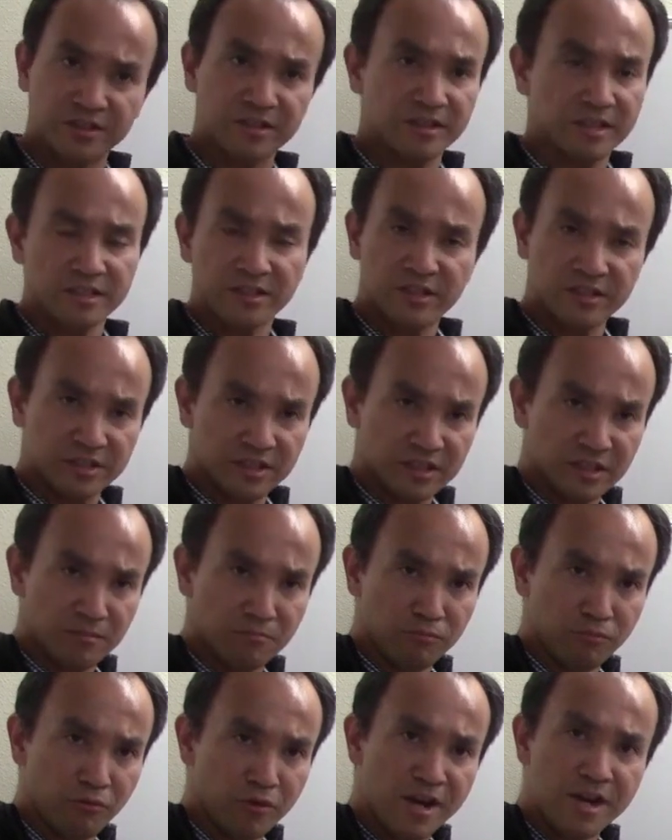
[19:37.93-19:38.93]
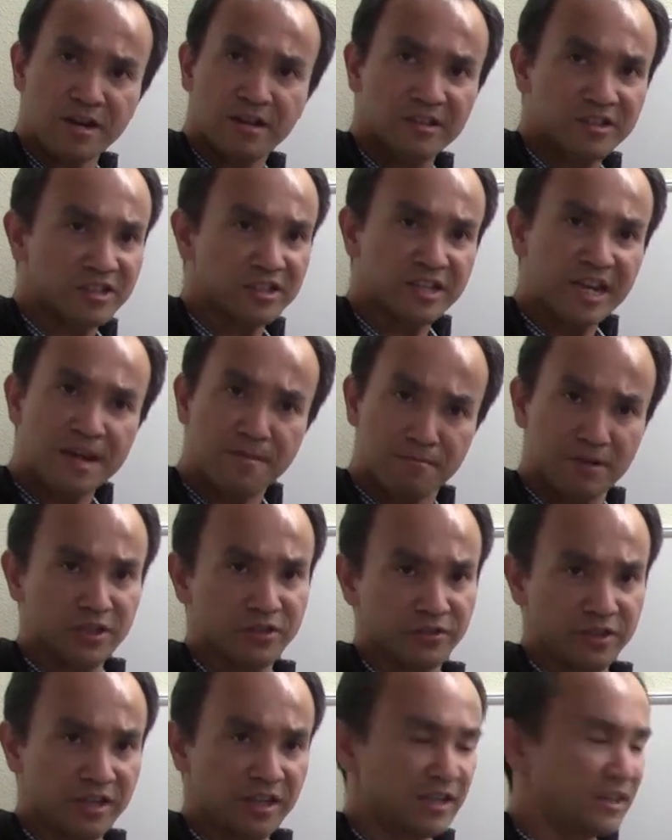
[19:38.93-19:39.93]
This is a complete statement
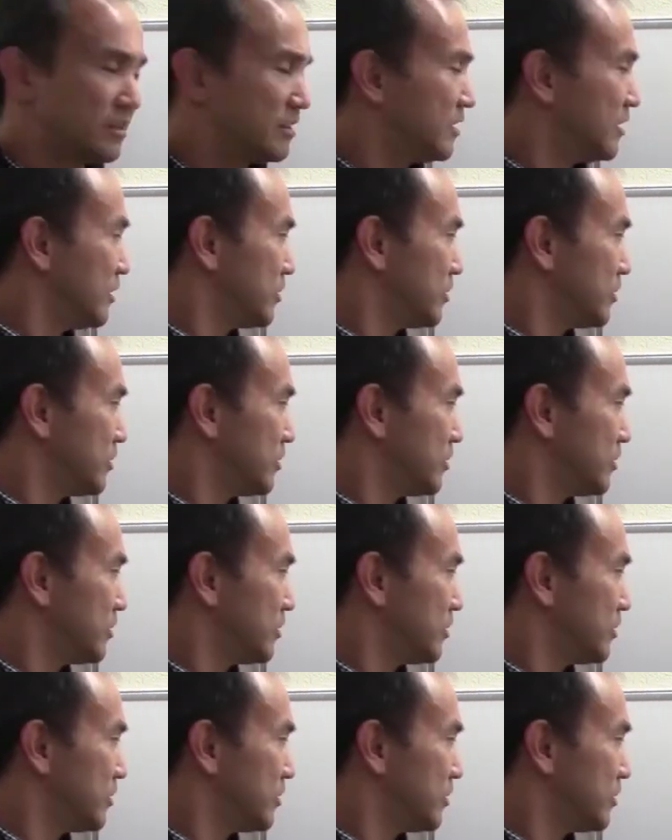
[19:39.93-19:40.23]
right here.